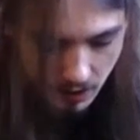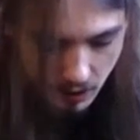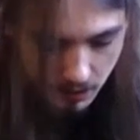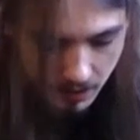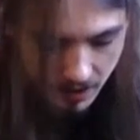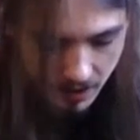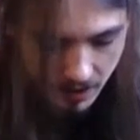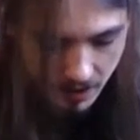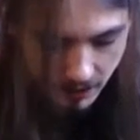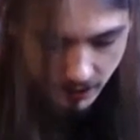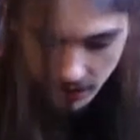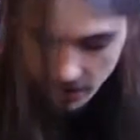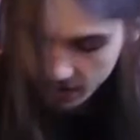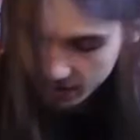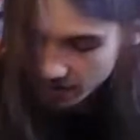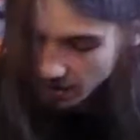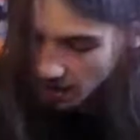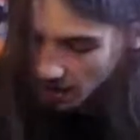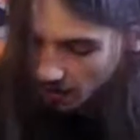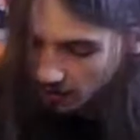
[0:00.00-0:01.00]
different
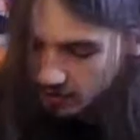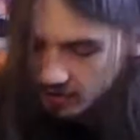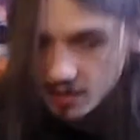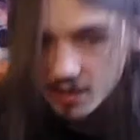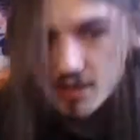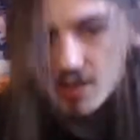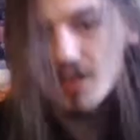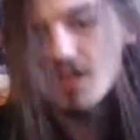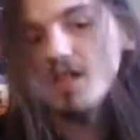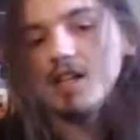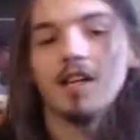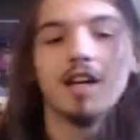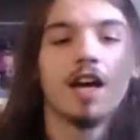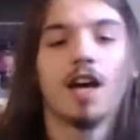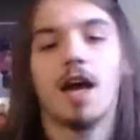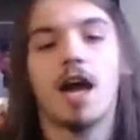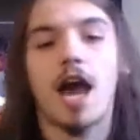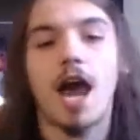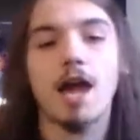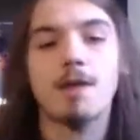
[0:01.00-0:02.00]
guitar. This is the
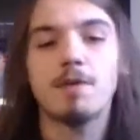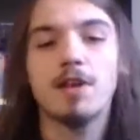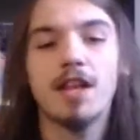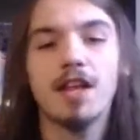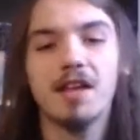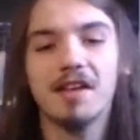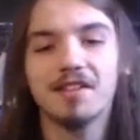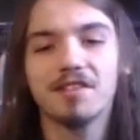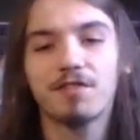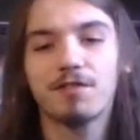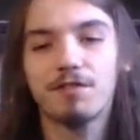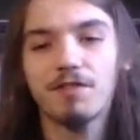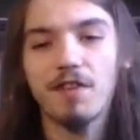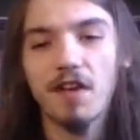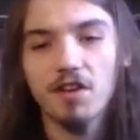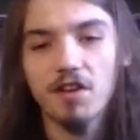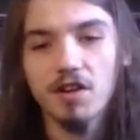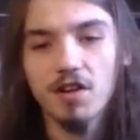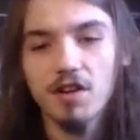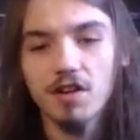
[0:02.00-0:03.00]
Ibanez
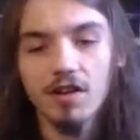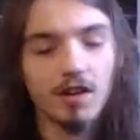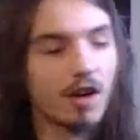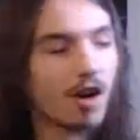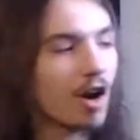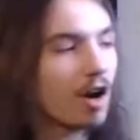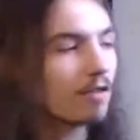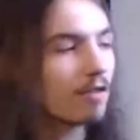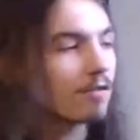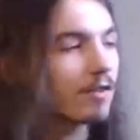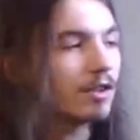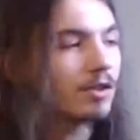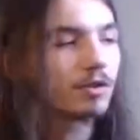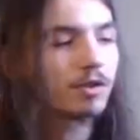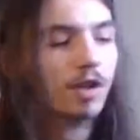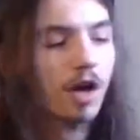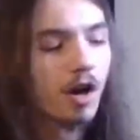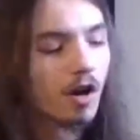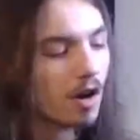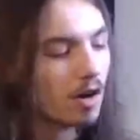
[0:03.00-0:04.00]
Fender Hartfield
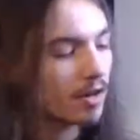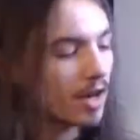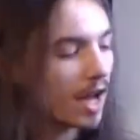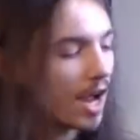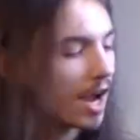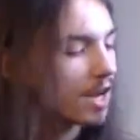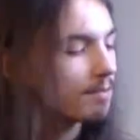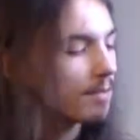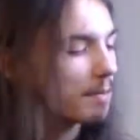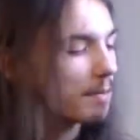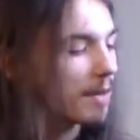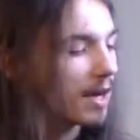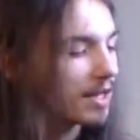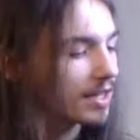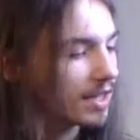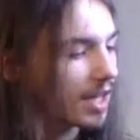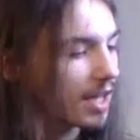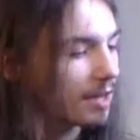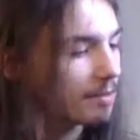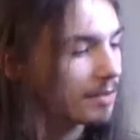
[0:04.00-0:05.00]
R9 my buddy's
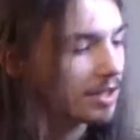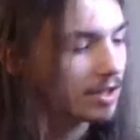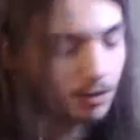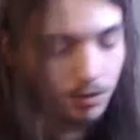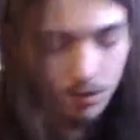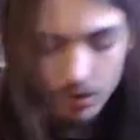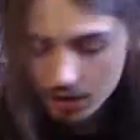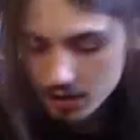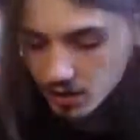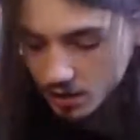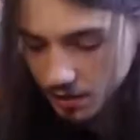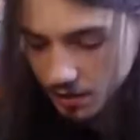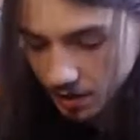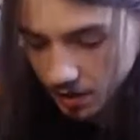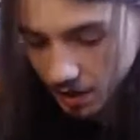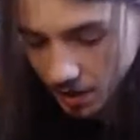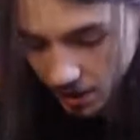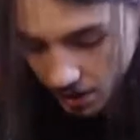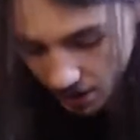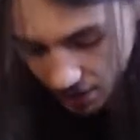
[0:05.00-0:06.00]
letting me use.
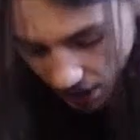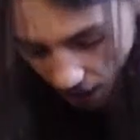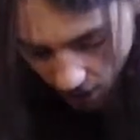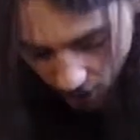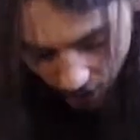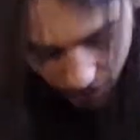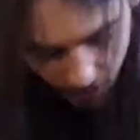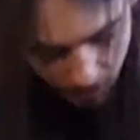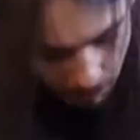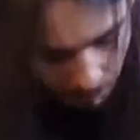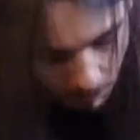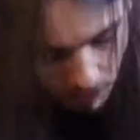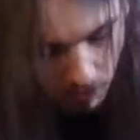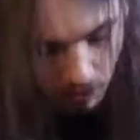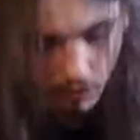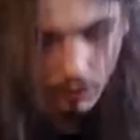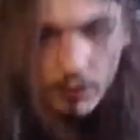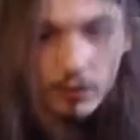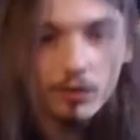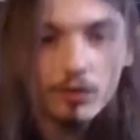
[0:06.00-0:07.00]
It's actually this
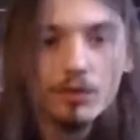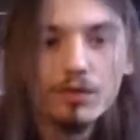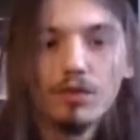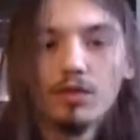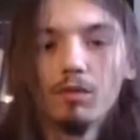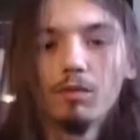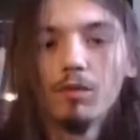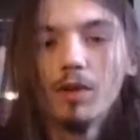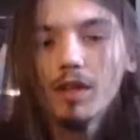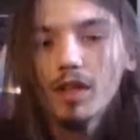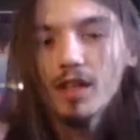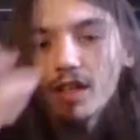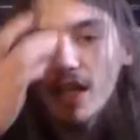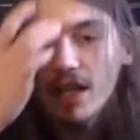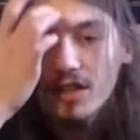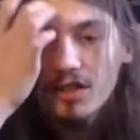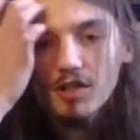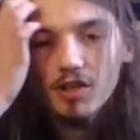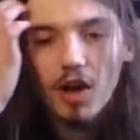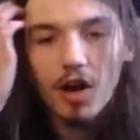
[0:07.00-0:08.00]
beautiful, really
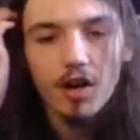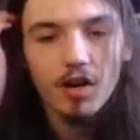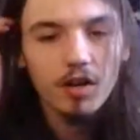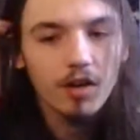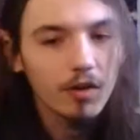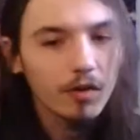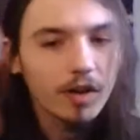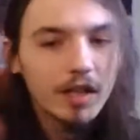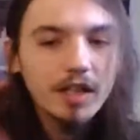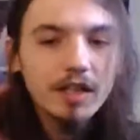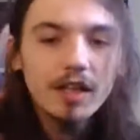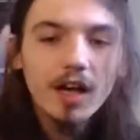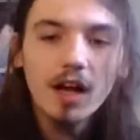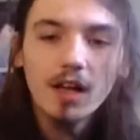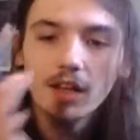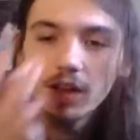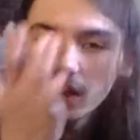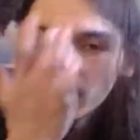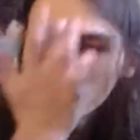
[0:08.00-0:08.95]
like dark green color.